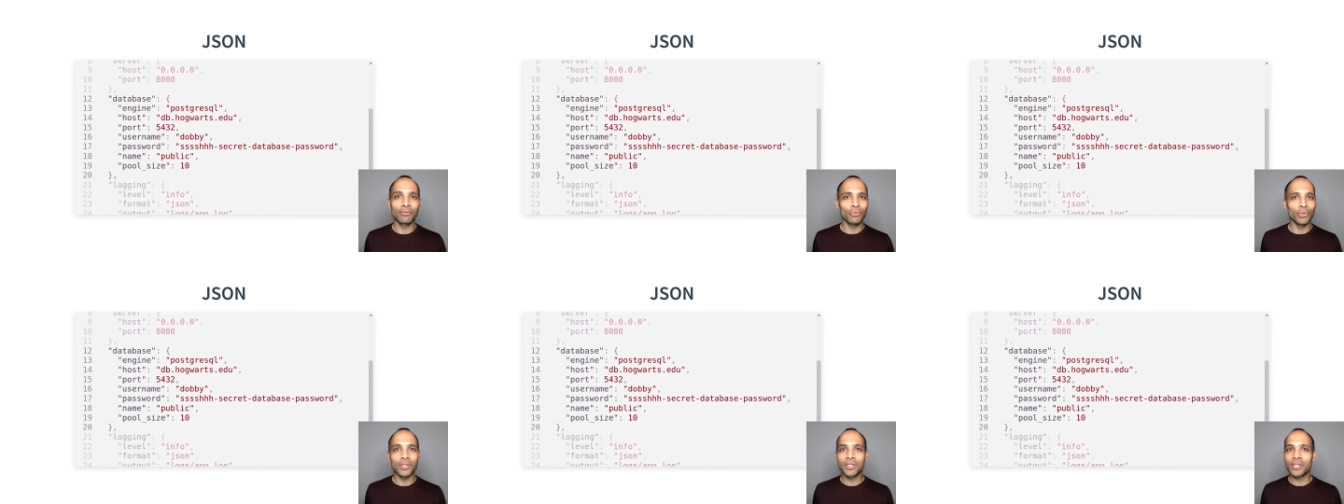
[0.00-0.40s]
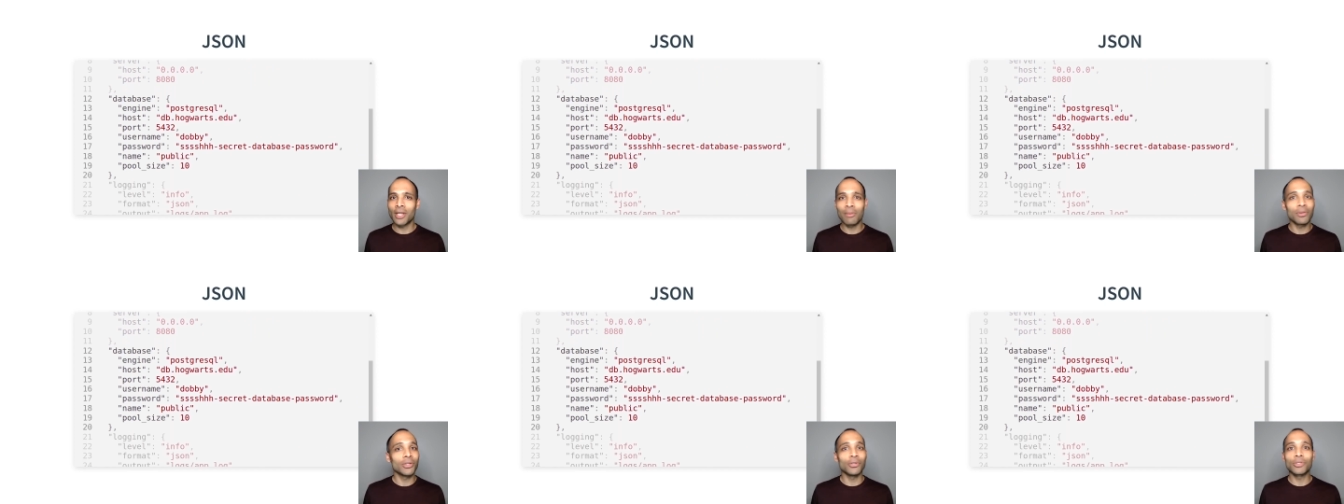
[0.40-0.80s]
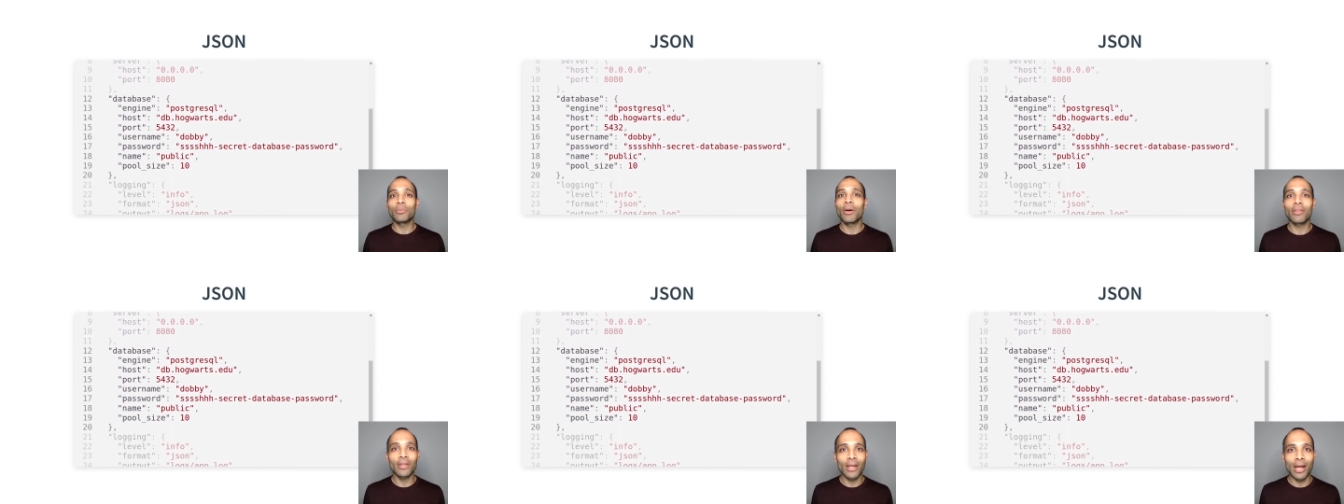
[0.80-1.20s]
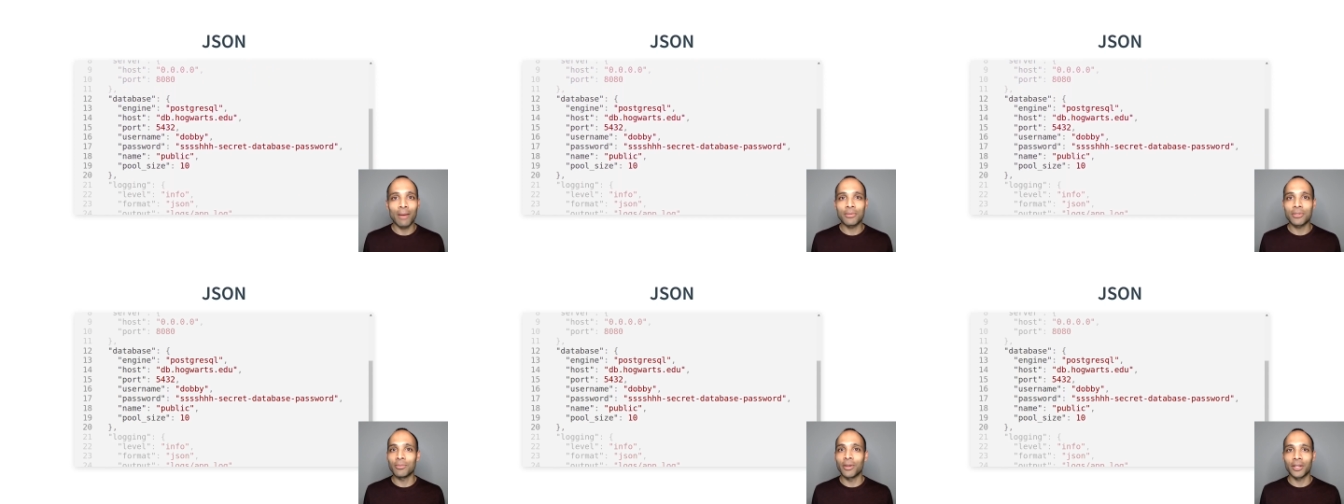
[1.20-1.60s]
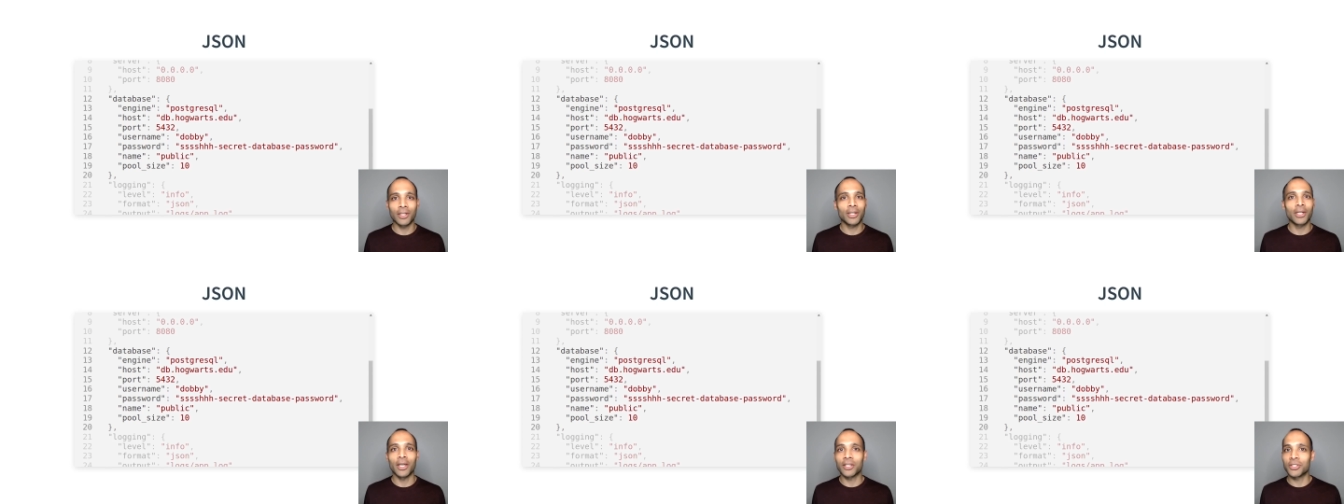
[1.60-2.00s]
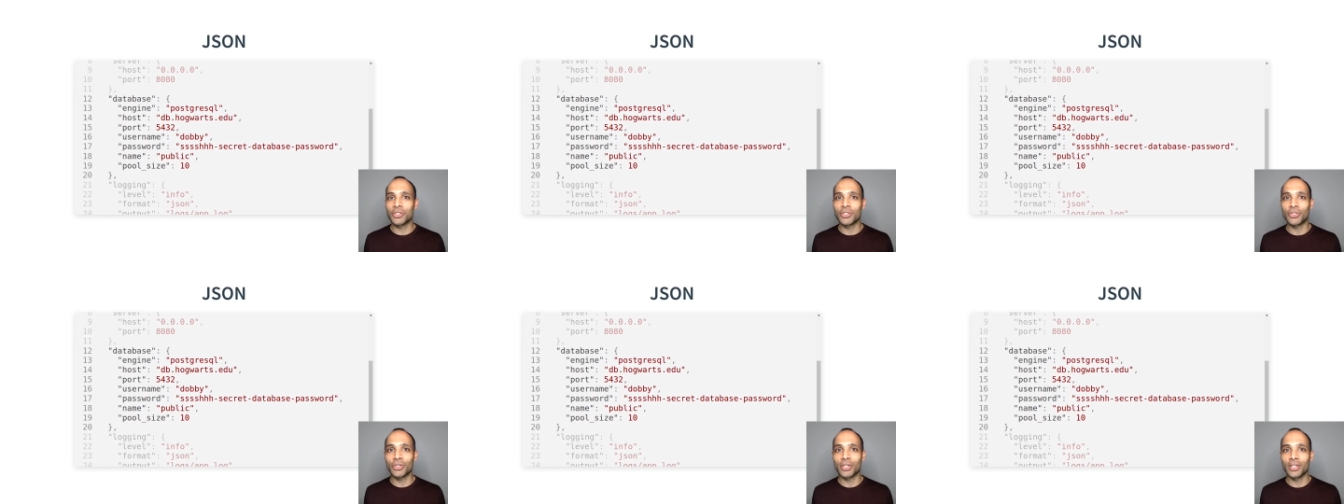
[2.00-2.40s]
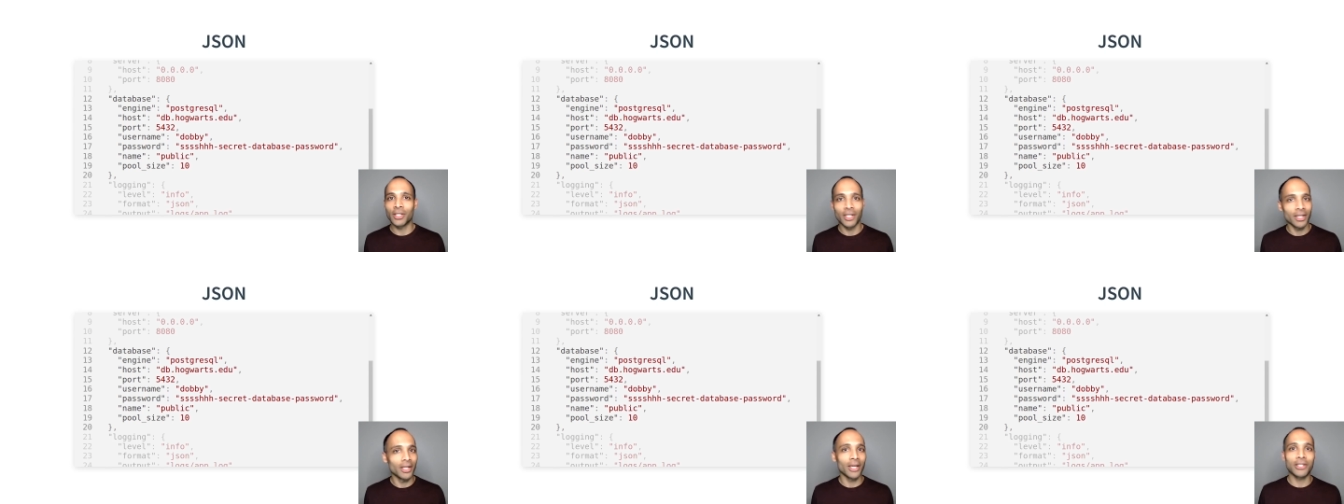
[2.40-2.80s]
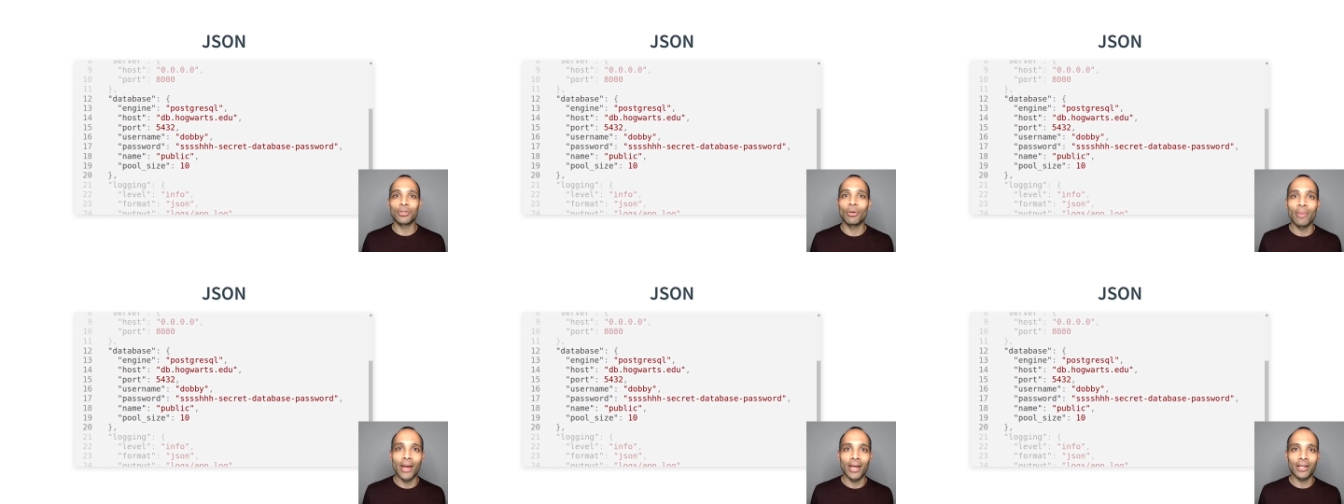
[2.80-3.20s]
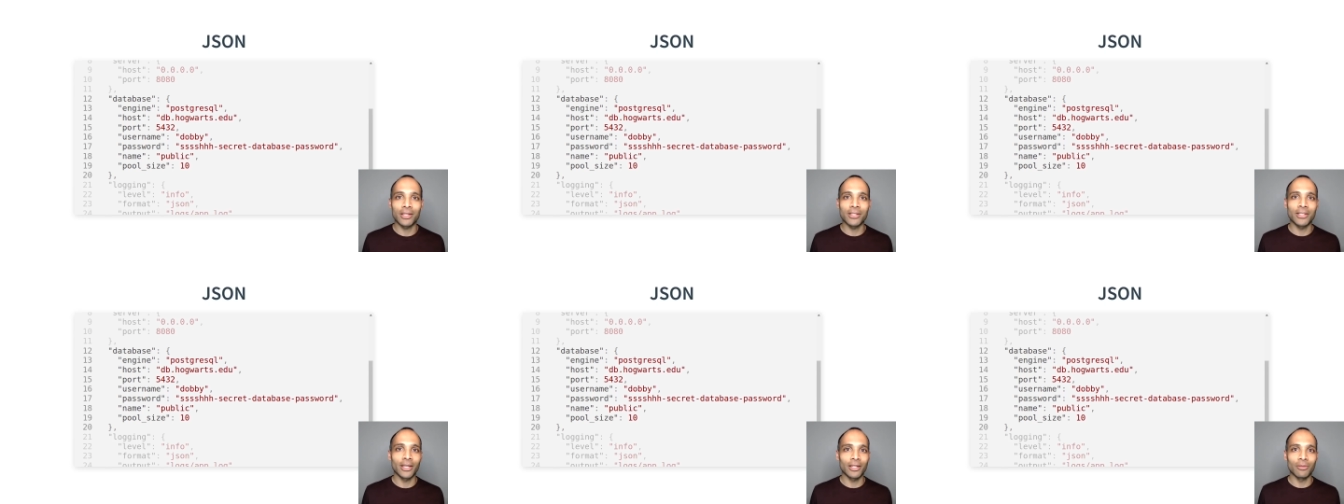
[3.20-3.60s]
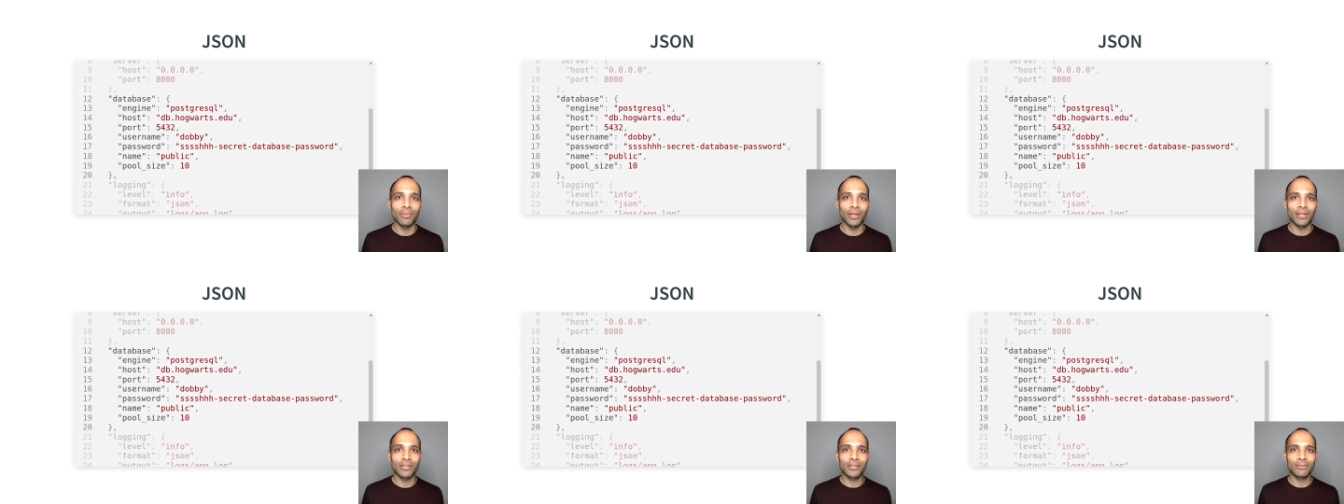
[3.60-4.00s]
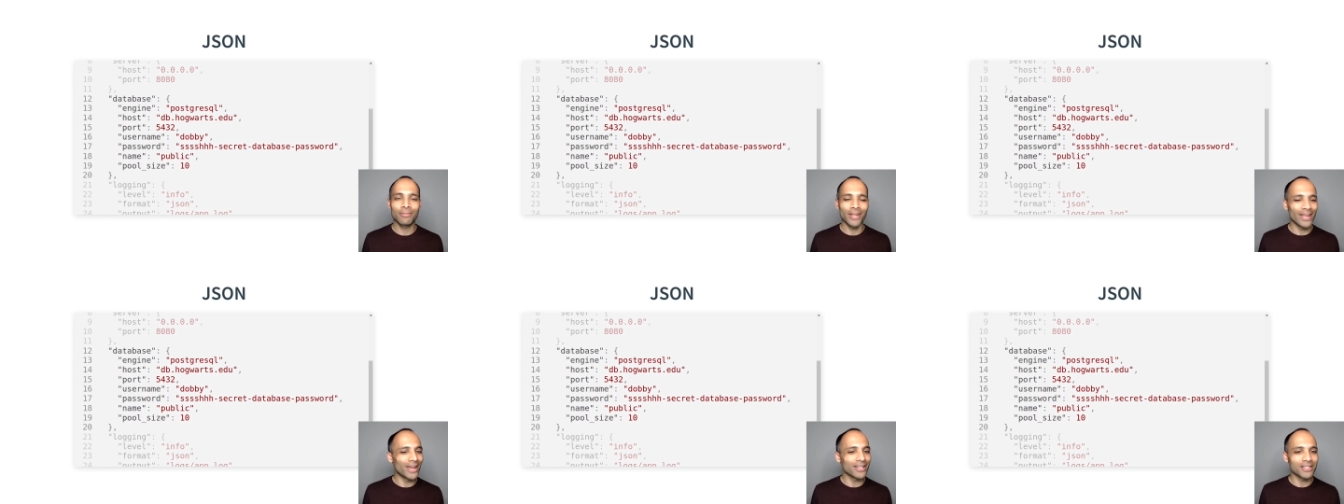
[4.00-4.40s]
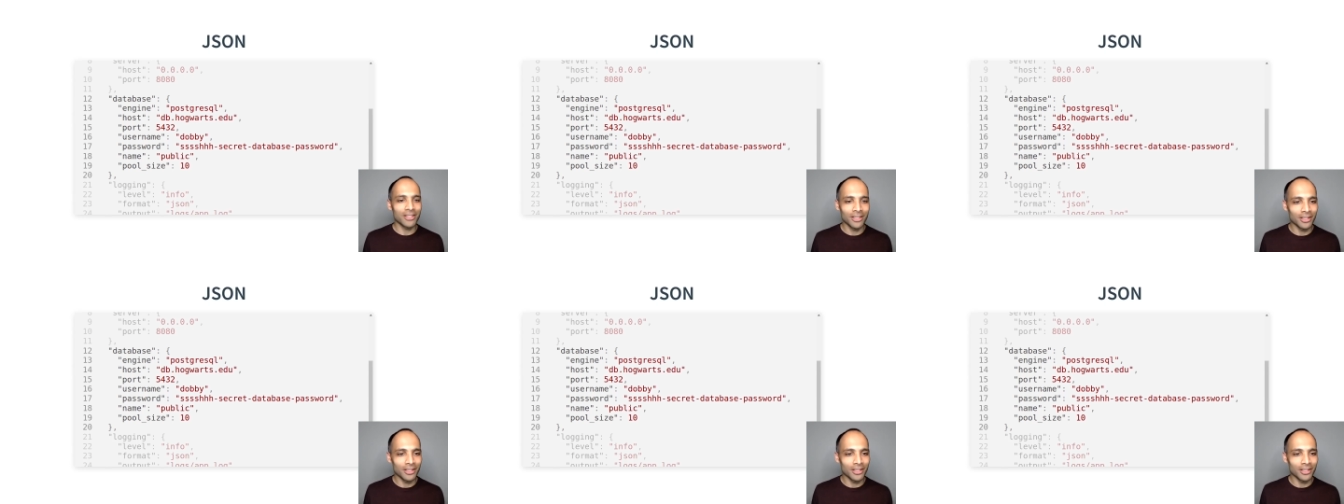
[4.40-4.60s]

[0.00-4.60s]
which can be used by the app to make a connection string and connect to a backend database. It has